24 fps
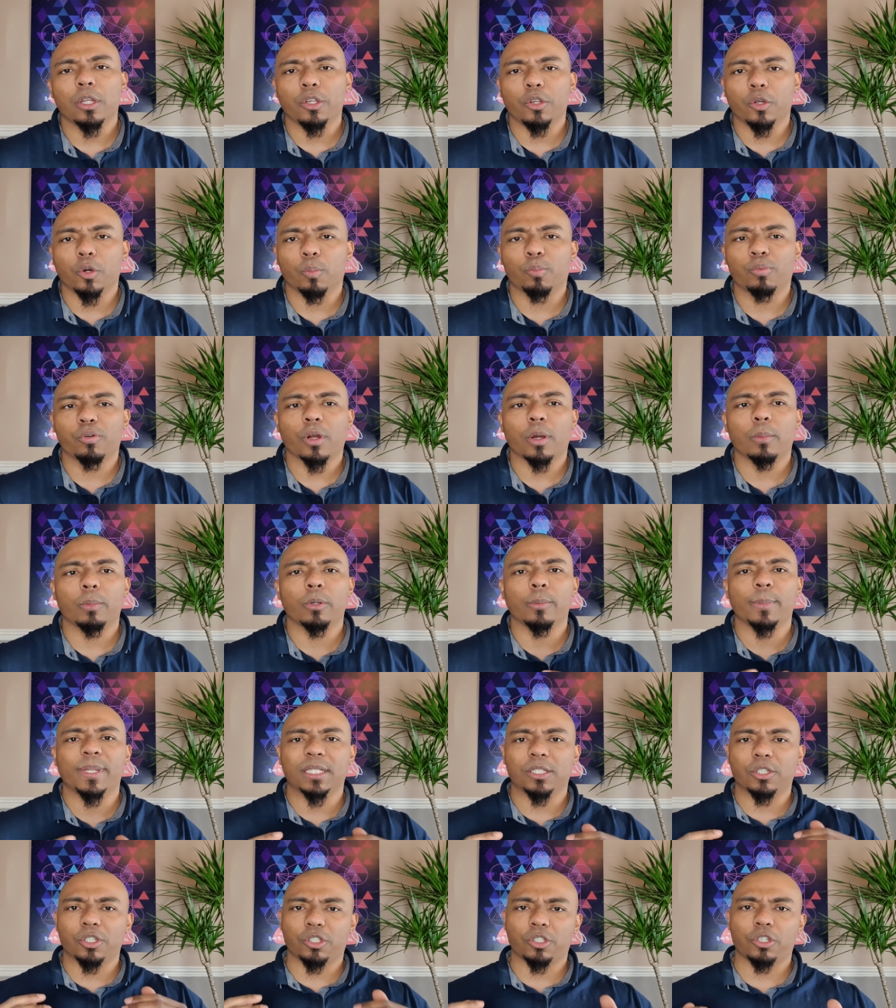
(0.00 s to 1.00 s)
your problem
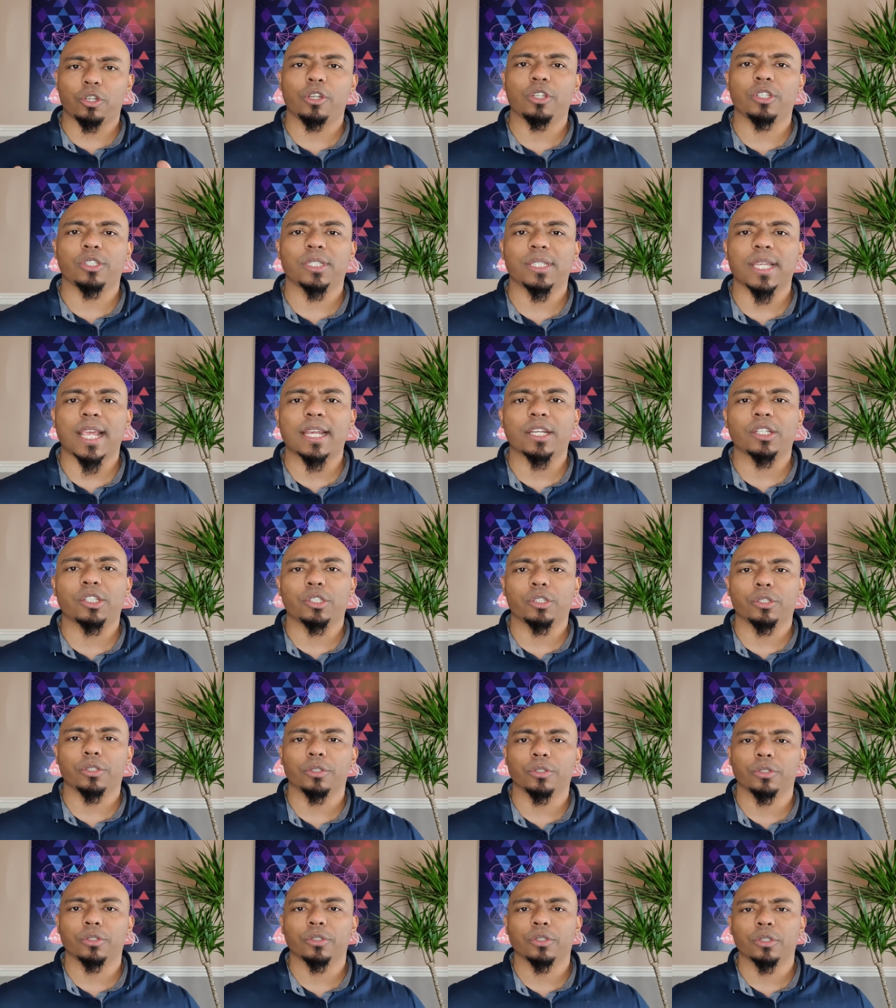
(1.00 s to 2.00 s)
into certain
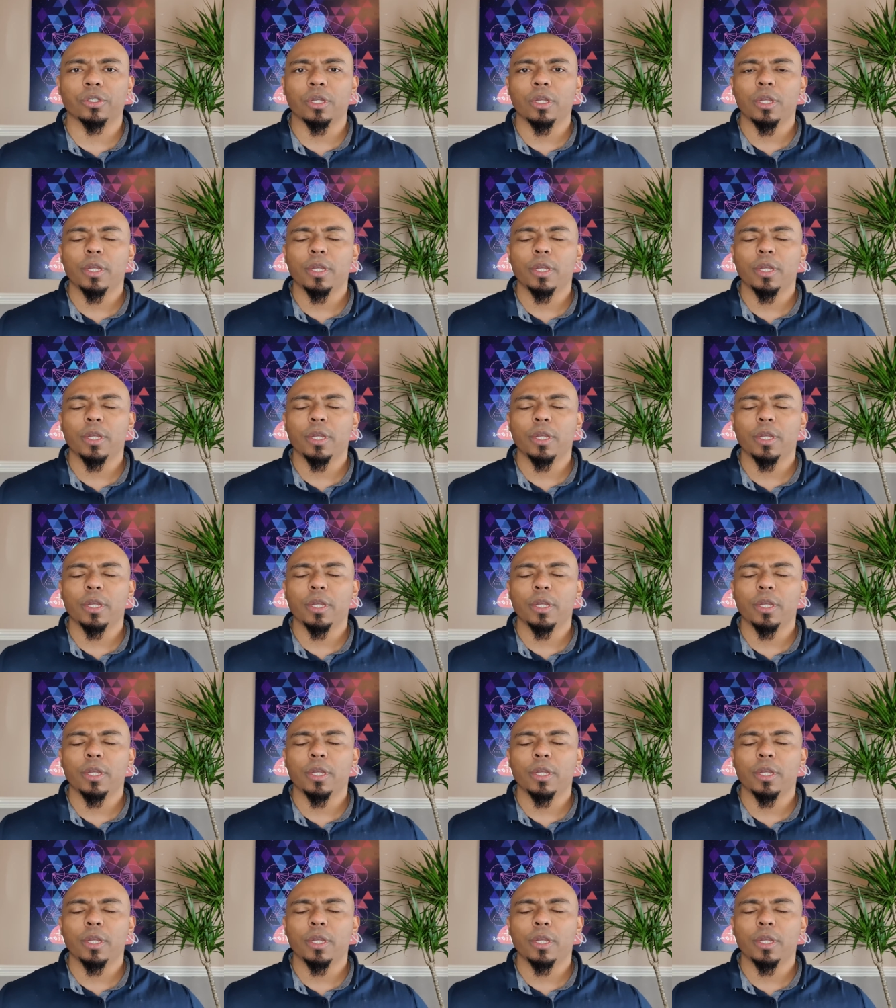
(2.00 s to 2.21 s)
sections.